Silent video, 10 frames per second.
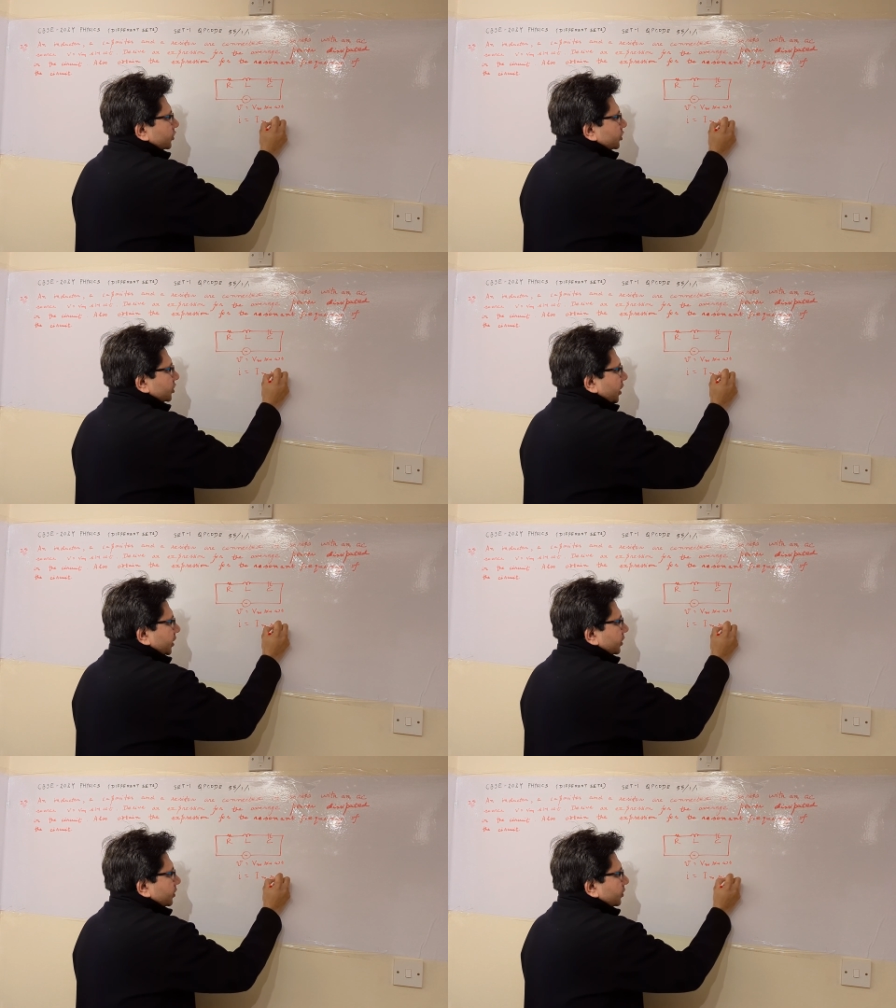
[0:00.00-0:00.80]

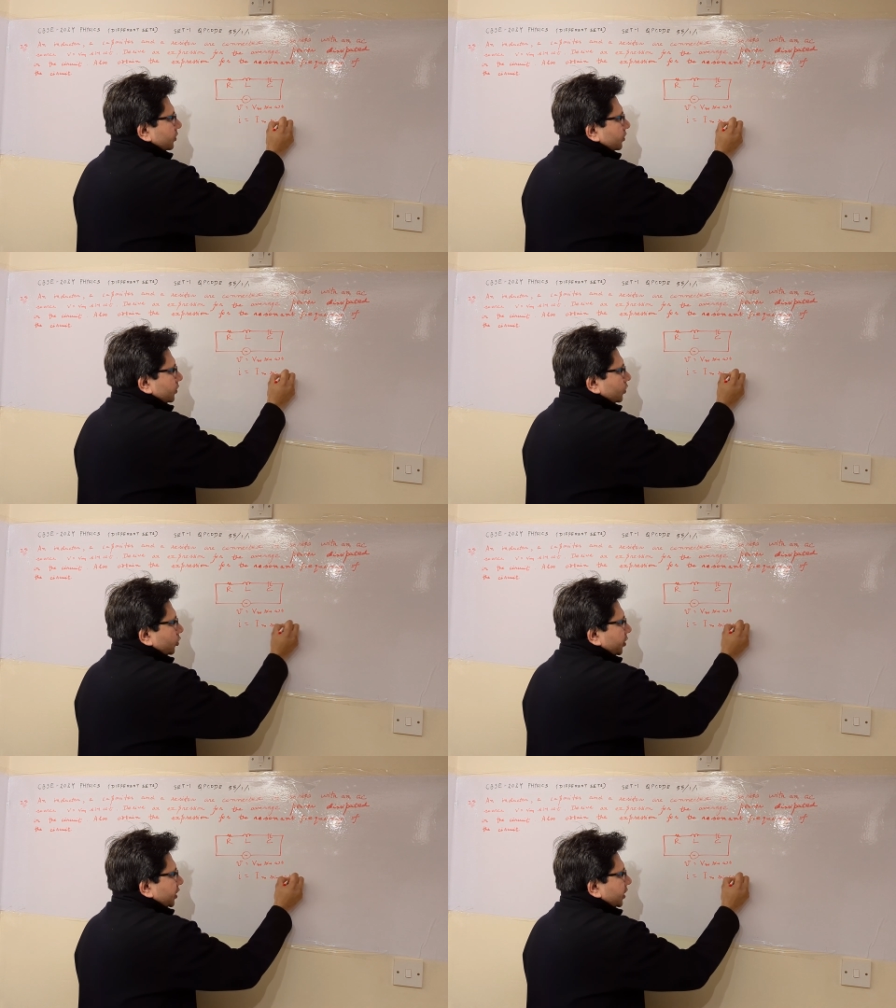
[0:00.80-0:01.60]
sine
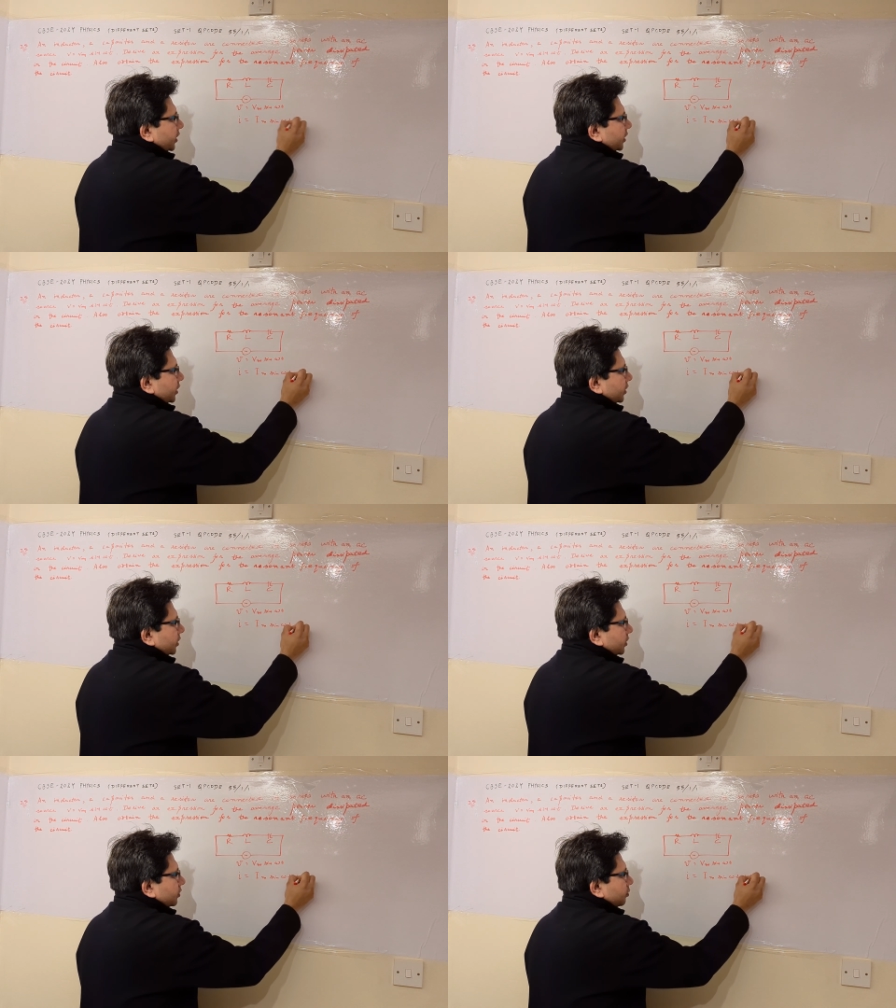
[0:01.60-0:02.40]
omega t
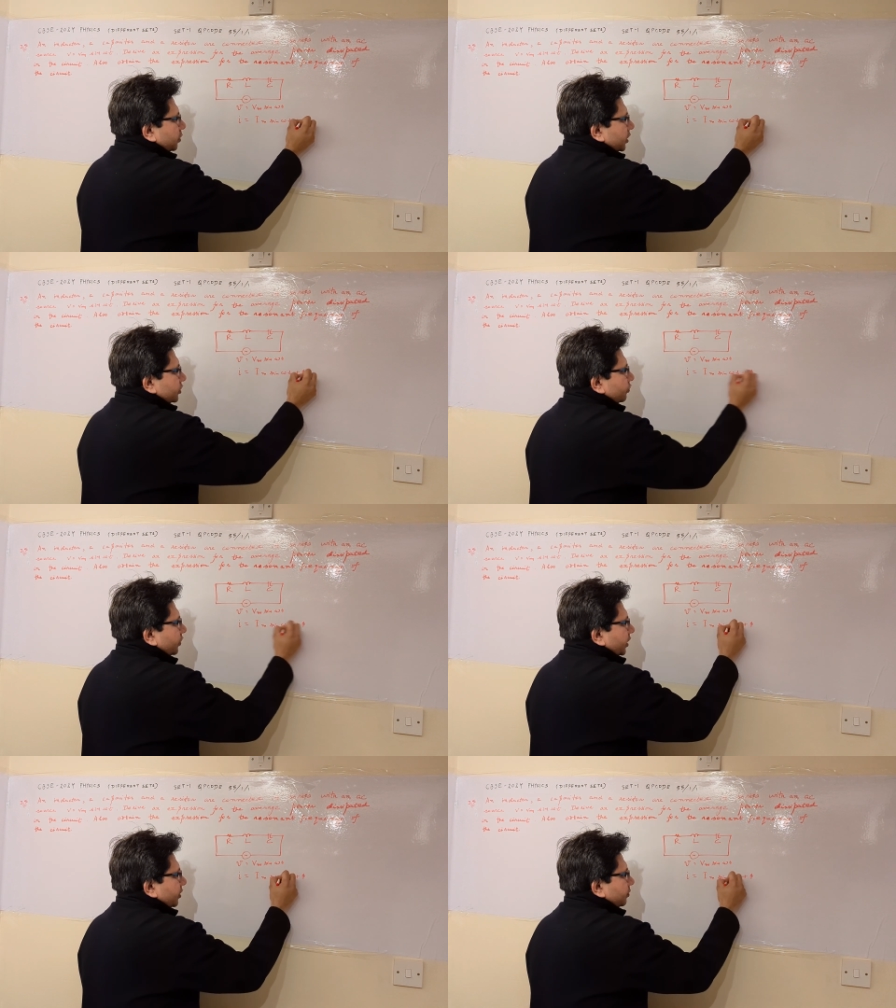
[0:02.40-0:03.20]
plus
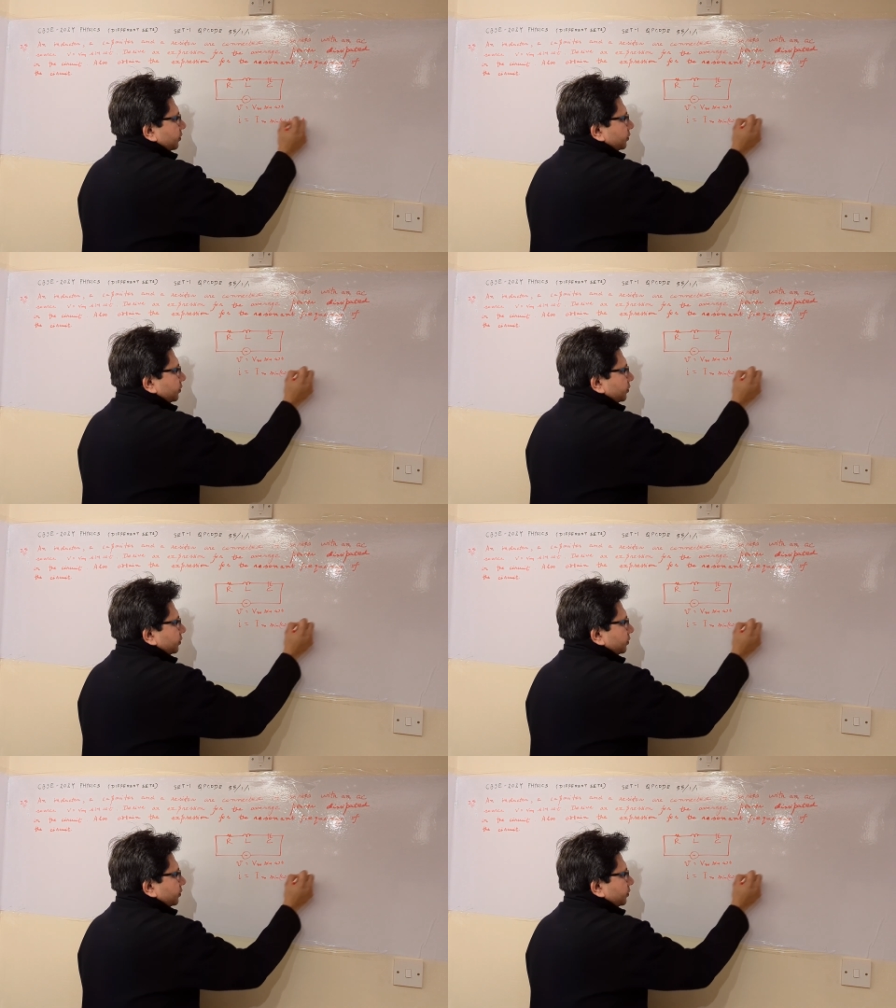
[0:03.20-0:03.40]
phi.